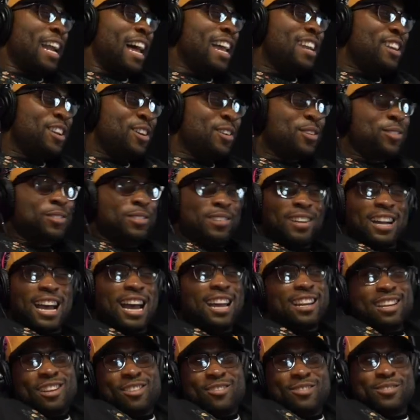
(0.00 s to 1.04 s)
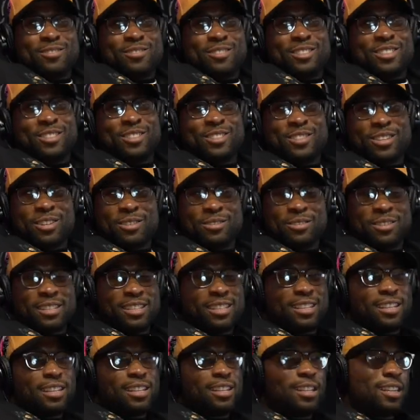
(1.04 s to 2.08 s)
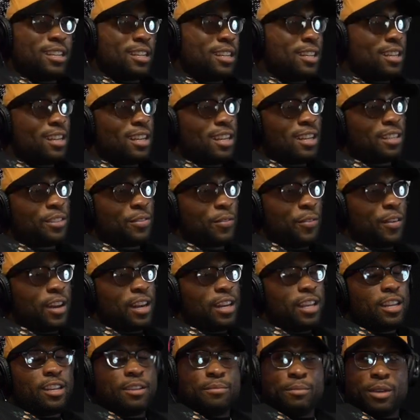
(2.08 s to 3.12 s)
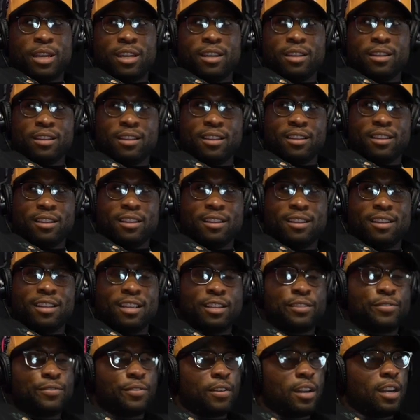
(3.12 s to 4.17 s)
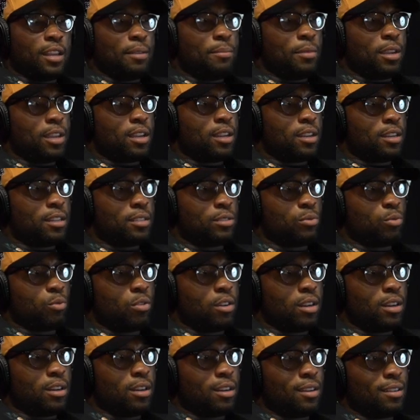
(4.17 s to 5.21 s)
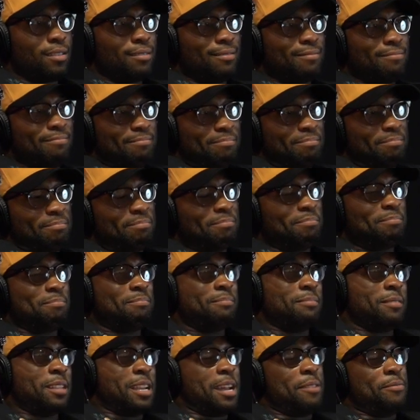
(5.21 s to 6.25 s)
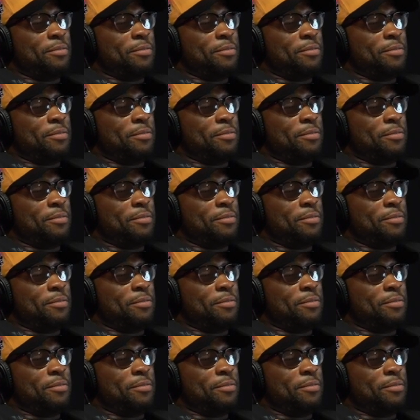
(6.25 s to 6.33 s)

I know, I know. You yeah. know, it, it, it's funny to me. Yeah, it's funny because one, I'm